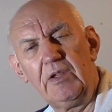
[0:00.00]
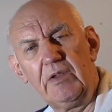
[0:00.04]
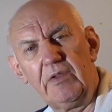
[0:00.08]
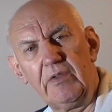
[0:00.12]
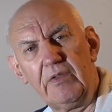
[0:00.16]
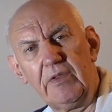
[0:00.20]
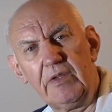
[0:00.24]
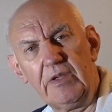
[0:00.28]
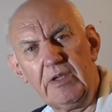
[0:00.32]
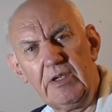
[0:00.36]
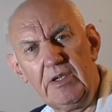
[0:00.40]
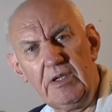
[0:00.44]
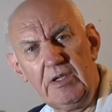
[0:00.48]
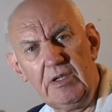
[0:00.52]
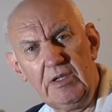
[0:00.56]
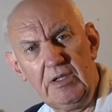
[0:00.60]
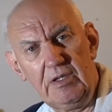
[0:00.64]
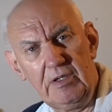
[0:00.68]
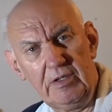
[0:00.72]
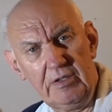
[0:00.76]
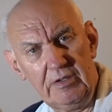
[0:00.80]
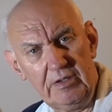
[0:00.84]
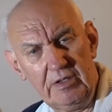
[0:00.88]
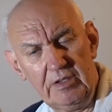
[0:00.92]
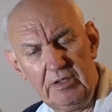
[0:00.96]

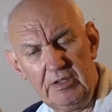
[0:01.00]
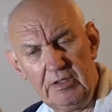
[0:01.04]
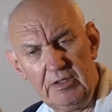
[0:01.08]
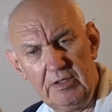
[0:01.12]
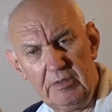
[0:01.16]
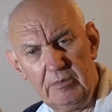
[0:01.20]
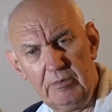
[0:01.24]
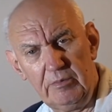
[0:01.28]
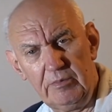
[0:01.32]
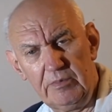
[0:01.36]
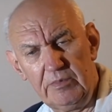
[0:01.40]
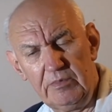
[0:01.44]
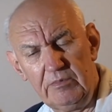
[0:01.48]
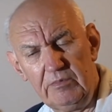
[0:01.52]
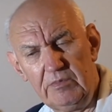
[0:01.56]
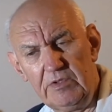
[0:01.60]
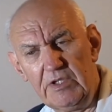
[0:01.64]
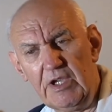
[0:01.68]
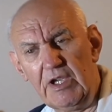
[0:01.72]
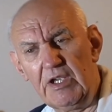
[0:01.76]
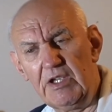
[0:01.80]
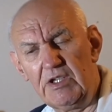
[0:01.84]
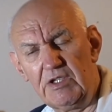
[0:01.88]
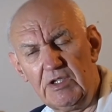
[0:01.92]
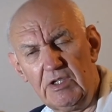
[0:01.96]
the um,
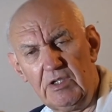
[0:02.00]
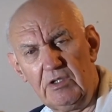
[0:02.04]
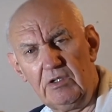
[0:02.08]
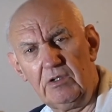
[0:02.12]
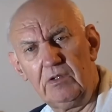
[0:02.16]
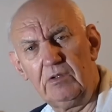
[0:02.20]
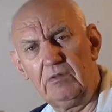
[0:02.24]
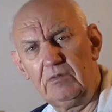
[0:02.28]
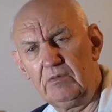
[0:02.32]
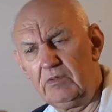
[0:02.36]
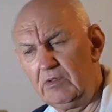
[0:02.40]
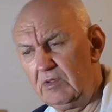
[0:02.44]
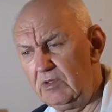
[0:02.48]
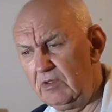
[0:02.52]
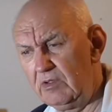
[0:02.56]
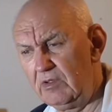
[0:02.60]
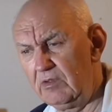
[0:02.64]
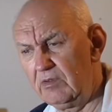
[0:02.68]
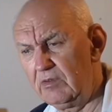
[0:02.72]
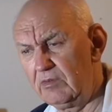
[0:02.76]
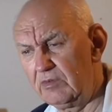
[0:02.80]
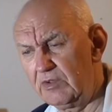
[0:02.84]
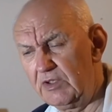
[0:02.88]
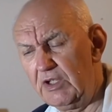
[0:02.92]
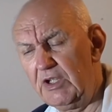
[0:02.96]
data, your, your,
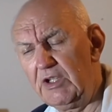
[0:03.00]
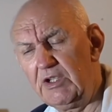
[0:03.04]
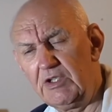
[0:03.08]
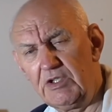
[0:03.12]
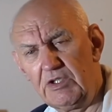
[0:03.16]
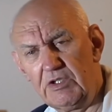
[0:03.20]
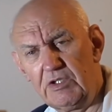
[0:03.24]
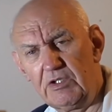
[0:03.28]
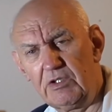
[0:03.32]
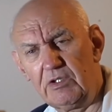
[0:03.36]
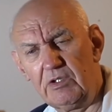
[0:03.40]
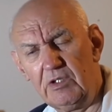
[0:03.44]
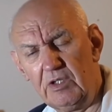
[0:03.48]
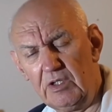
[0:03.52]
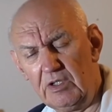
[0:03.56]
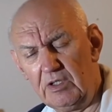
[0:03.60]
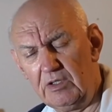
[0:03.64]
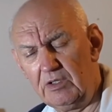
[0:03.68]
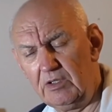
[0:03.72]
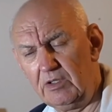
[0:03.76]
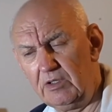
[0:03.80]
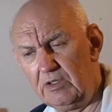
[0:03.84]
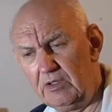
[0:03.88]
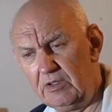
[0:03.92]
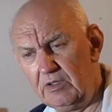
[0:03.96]
your test
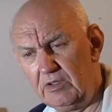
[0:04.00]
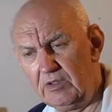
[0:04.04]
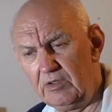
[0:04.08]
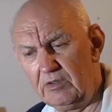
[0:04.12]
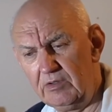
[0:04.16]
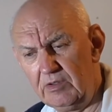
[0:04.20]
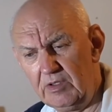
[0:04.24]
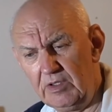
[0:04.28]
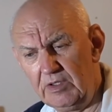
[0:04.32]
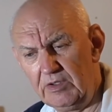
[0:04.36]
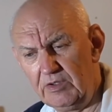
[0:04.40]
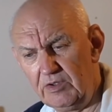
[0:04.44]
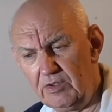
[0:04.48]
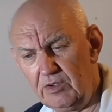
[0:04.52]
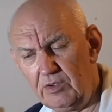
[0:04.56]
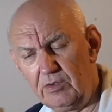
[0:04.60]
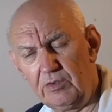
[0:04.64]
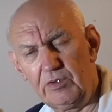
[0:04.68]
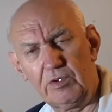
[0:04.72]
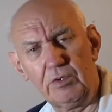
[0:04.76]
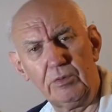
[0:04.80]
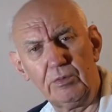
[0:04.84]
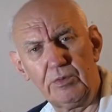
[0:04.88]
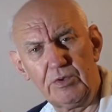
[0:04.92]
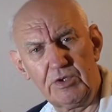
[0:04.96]
uh, and your
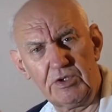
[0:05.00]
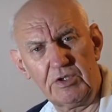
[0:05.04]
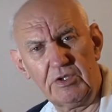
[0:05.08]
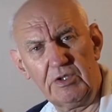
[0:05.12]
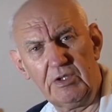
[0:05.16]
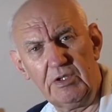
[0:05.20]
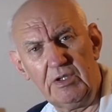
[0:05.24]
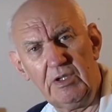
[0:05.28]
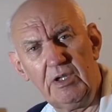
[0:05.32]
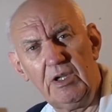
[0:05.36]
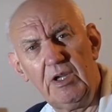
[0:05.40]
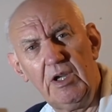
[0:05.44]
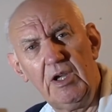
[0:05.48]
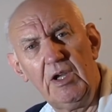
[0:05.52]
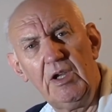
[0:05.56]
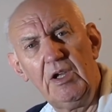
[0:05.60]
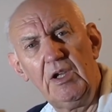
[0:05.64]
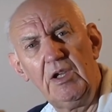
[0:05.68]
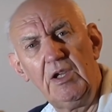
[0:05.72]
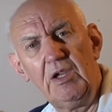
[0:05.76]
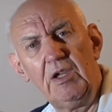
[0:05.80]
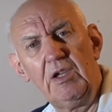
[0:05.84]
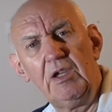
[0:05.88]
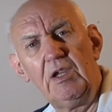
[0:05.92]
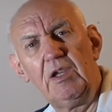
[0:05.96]
call sign,
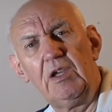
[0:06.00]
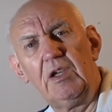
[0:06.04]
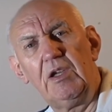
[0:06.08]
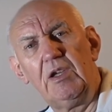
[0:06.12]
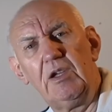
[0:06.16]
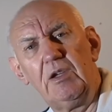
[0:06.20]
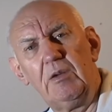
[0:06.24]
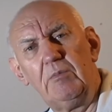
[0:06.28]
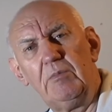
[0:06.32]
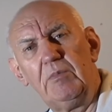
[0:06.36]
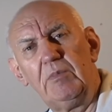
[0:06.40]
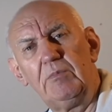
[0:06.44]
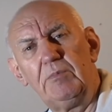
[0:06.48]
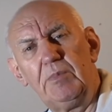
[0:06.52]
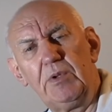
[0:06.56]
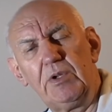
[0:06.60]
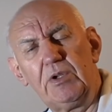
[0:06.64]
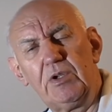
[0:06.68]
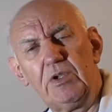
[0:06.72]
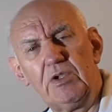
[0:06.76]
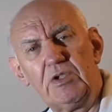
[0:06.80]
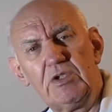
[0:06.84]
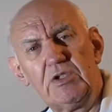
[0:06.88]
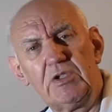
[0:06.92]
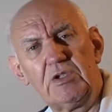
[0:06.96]
um,
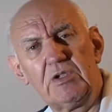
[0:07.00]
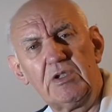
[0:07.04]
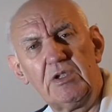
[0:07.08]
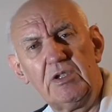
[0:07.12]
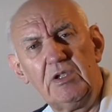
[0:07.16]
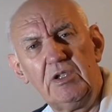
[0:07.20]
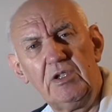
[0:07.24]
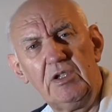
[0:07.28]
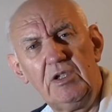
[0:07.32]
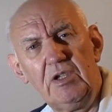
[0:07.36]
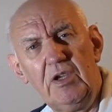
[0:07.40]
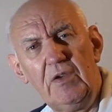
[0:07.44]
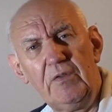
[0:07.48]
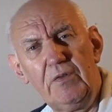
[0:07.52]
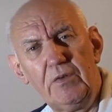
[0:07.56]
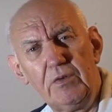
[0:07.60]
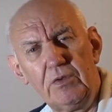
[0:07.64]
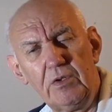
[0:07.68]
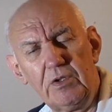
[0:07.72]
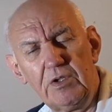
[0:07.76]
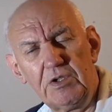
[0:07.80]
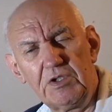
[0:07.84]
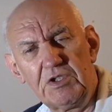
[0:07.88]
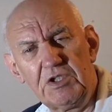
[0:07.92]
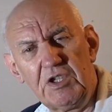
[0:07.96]
because if you're
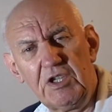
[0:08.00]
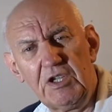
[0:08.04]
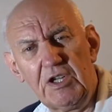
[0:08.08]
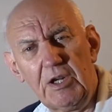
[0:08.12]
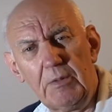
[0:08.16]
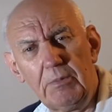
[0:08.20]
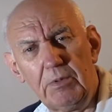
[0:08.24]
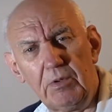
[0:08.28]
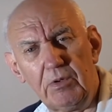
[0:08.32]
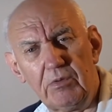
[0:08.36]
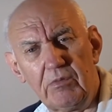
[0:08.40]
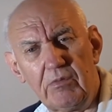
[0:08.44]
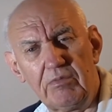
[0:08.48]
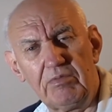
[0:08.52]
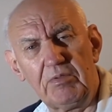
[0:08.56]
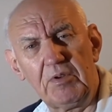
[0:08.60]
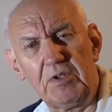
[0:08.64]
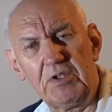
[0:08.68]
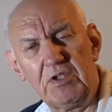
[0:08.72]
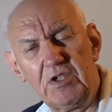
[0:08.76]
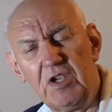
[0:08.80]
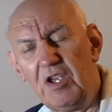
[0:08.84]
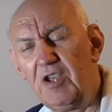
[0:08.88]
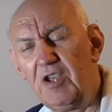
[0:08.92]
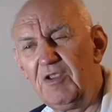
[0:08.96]
not a CW
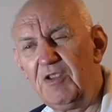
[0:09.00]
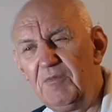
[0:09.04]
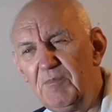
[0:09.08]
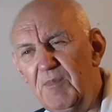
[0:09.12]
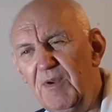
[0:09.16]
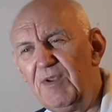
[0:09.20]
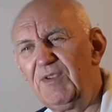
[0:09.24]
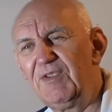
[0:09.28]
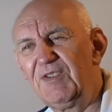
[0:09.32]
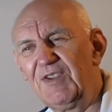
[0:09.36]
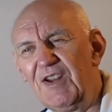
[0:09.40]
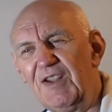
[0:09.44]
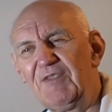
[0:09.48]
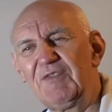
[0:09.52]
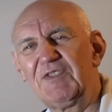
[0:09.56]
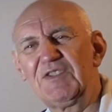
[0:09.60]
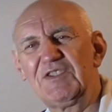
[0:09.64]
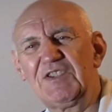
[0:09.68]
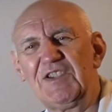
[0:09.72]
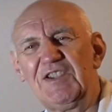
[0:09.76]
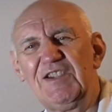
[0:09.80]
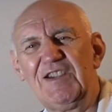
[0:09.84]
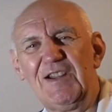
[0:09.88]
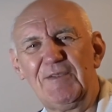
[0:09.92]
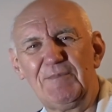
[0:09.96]
operator, you may not have a
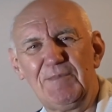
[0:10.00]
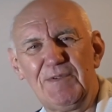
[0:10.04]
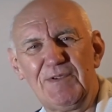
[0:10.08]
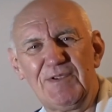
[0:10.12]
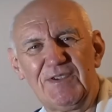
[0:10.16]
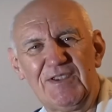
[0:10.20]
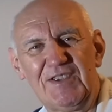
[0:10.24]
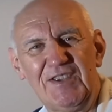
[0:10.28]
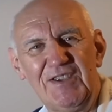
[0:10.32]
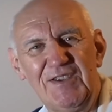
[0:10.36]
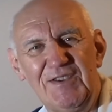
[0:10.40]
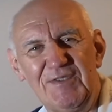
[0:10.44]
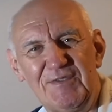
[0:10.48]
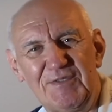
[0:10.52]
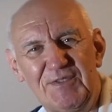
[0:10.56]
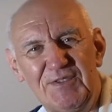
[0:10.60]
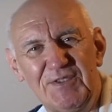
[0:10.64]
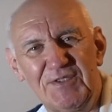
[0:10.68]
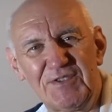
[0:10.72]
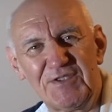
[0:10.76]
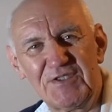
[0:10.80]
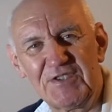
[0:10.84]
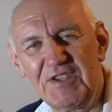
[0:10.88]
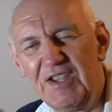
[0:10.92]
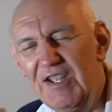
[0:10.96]
CW key, of
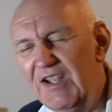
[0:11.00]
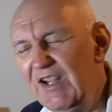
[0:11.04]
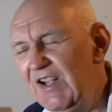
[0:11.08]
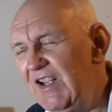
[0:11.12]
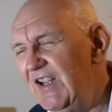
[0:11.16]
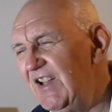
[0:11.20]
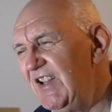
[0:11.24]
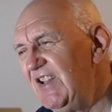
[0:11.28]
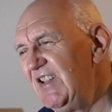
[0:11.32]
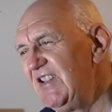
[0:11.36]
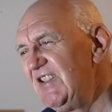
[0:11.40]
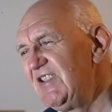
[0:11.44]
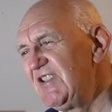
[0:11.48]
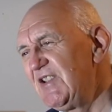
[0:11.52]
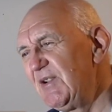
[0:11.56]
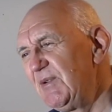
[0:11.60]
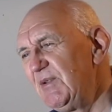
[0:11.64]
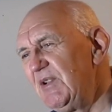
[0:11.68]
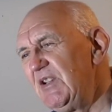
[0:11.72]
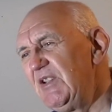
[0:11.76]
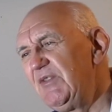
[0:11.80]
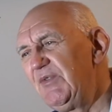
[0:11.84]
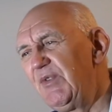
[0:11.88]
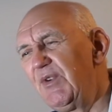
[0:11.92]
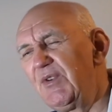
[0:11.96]
course. So
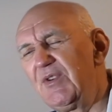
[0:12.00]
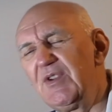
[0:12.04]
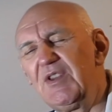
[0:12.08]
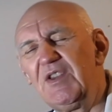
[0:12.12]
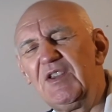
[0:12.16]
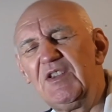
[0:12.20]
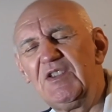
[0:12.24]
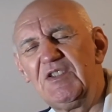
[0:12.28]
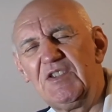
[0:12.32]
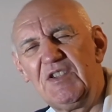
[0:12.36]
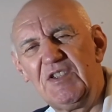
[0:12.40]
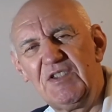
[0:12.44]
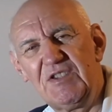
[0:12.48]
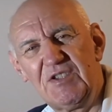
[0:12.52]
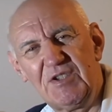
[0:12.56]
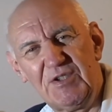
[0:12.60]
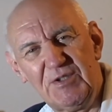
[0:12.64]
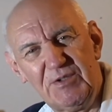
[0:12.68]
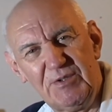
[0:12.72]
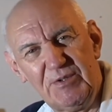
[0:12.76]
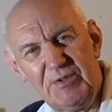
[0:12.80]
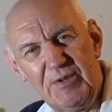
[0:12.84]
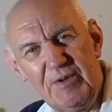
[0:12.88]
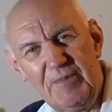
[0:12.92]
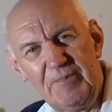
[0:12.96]
it is very easy
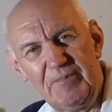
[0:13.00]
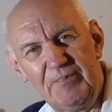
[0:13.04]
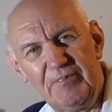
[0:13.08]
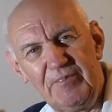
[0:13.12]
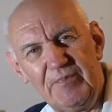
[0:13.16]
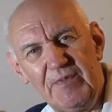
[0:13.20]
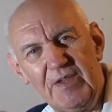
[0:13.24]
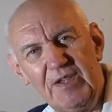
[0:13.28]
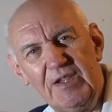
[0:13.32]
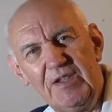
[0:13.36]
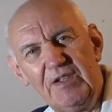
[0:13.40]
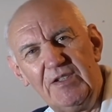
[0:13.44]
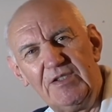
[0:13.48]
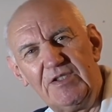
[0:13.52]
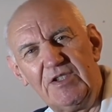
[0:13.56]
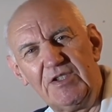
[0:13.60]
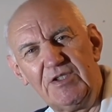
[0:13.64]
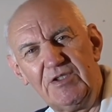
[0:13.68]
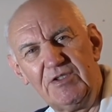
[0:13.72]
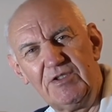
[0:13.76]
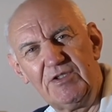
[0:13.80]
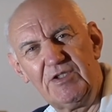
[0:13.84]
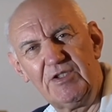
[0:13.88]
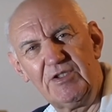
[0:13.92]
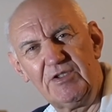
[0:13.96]
to um, to,
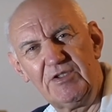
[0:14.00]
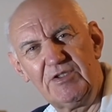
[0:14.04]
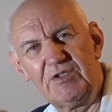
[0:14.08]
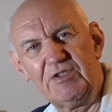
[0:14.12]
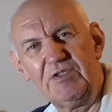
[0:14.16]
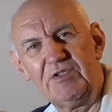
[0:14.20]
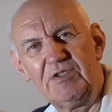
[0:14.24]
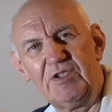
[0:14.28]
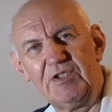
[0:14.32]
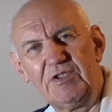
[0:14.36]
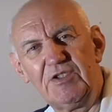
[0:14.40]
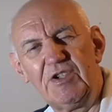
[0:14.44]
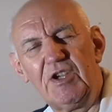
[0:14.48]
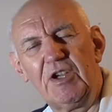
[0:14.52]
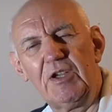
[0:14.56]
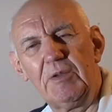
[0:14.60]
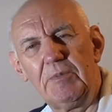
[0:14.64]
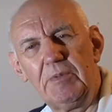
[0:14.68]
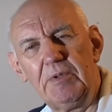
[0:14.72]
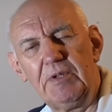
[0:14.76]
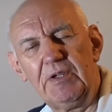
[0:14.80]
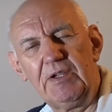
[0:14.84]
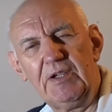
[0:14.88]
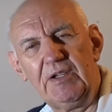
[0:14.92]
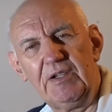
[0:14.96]
to, to,
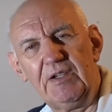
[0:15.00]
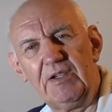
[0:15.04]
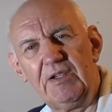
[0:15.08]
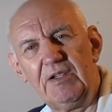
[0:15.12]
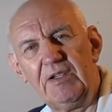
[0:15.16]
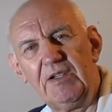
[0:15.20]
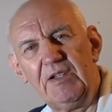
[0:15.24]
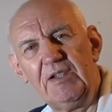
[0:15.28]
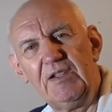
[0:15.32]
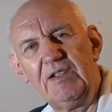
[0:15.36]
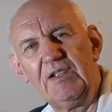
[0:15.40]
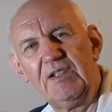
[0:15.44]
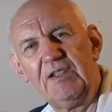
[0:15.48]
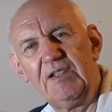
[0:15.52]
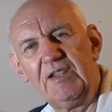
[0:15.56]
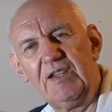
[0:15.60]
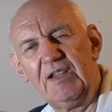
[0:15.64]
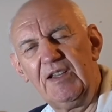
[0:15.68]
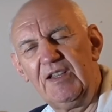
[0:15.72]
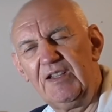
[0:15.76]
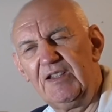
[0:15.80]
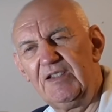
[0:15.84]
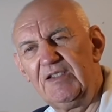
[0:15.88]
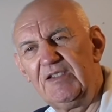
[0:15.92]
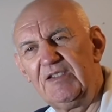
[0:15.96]
type it in.
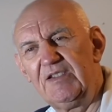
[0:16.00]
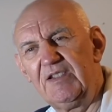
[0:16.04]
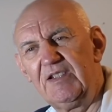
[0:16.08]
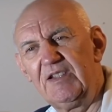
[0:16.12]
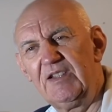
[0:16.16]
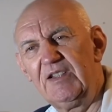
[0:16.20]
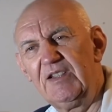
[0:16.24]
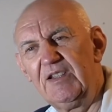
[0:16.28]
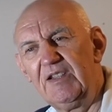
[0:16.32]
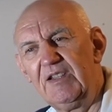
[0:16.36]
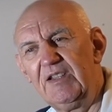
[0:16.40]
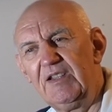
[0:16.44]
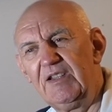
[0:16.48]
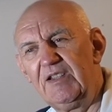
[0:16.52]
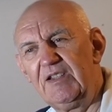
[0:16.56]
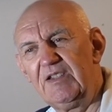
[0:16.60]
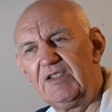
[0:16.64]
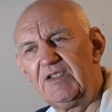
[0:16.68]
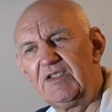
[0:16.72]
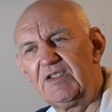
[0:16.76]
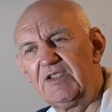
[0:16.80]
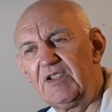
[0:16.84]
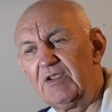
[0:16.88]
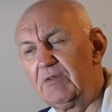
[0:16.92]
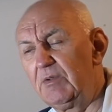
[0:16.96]
And uh,
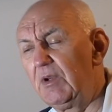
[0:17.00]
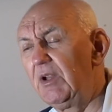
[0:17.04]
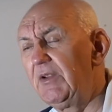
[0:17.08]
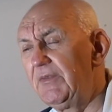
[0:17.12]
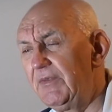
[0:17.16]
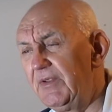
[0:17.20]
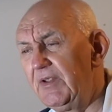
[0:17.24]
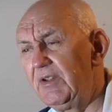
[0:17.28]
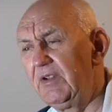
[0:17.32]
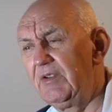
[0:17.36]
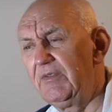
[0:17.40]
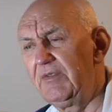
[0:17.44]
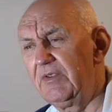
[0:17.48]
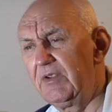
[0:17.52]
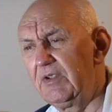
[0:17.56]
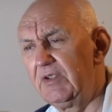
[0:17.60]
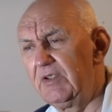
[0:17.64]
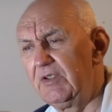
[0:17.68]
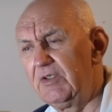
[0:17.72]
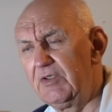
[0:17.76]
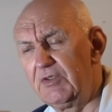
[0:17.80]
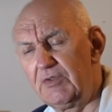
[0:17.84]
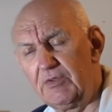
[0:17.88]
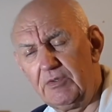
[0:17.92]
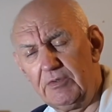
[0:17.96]
it's, well, I found it very
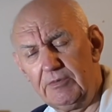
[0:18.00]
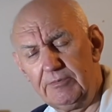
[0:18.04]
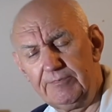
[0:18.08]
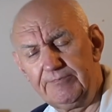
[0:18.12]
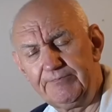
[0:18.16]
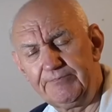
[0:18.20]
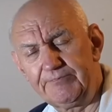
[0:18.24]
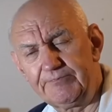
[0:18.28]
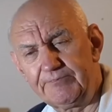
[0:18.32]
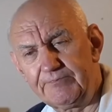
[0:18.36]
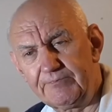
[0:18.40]
useful.